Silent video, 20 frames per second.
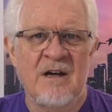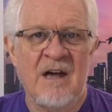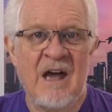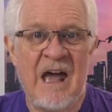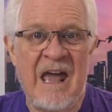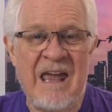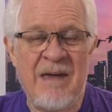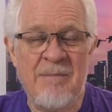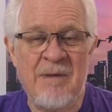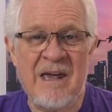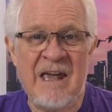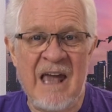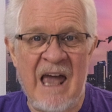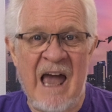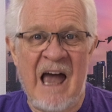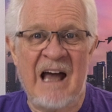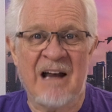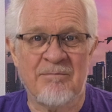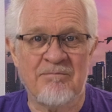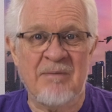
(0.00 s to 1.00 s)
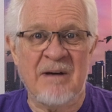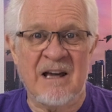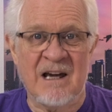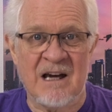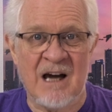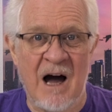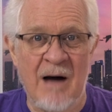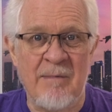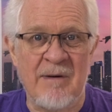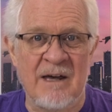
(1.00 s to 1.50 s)
aiming at
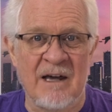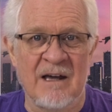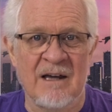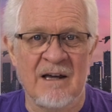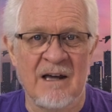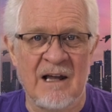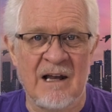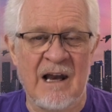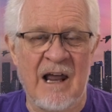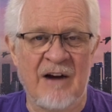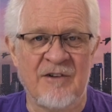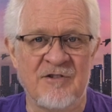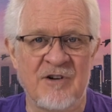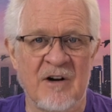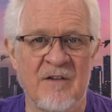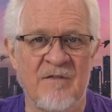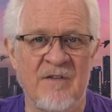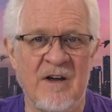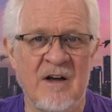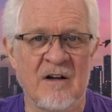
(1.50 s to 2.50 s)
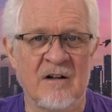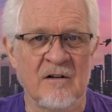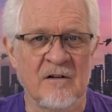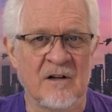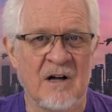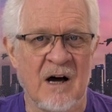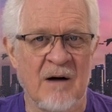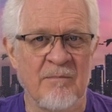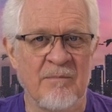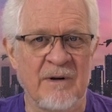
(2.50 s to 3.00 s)
becoming electric vehicle
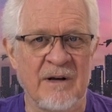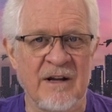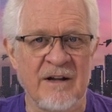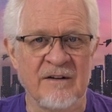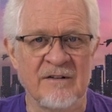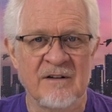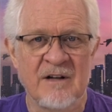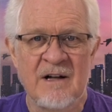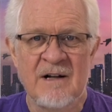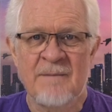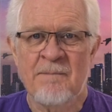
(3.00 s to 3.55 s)
companies.